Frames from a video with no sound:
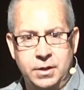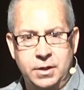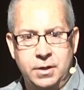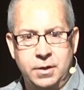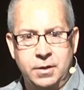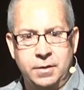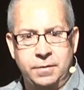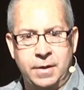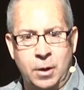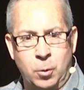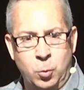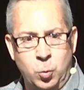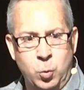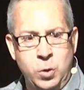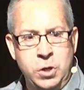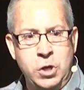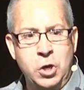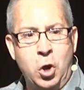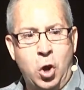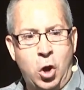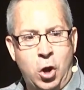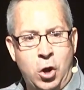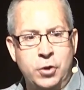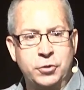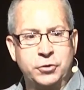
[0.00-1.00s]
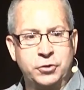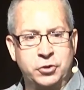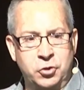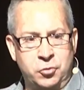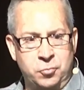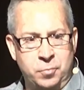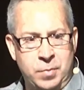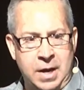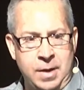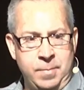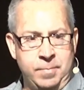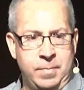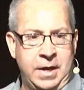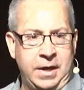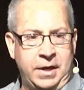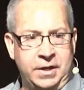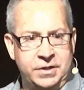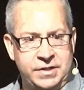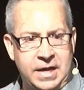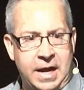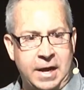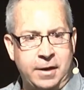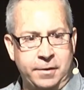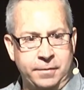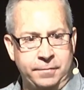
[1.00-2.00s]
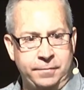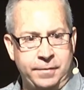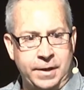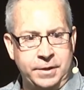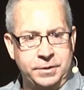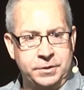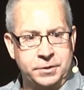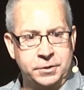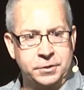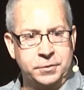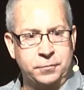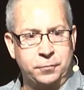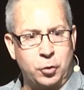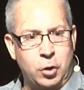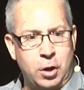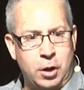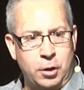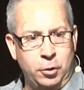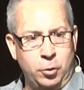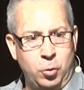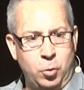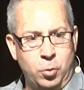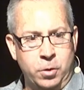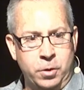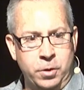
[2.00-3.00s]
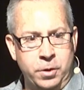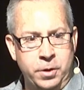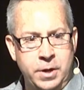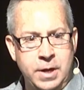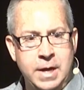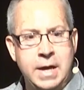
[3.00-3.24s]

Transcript: that we also might make sacrifices for our Lord